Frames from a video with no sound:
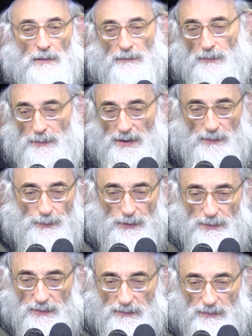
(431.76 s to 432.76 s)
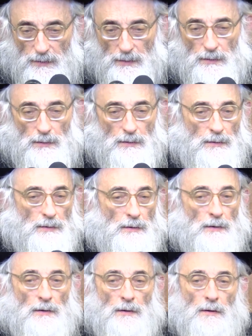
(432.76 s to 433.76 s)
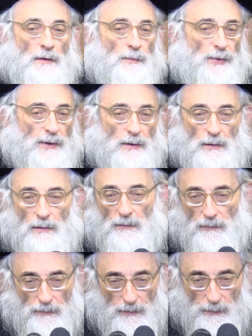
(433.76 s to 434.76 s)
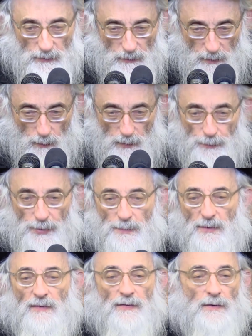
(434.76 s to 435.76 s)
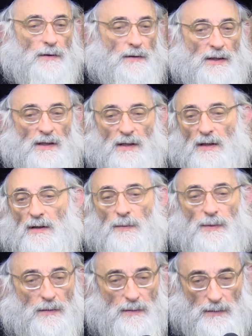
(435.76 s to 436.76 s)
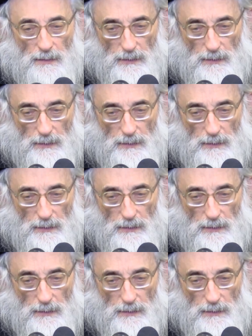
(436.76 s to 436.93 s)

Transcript: from any publicity because there was only one publicity that he cared about.